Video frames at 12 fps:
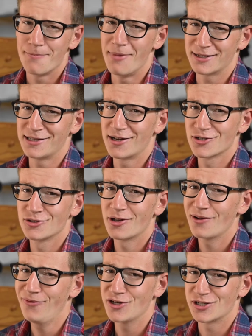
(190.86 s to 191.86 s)

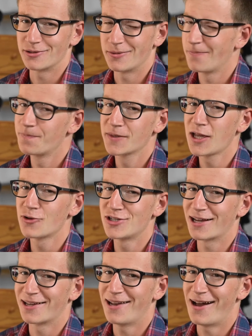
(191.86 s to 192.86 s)
MechanicsEngineer.official, go
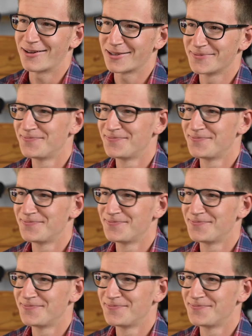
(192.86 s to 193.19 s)
check it out.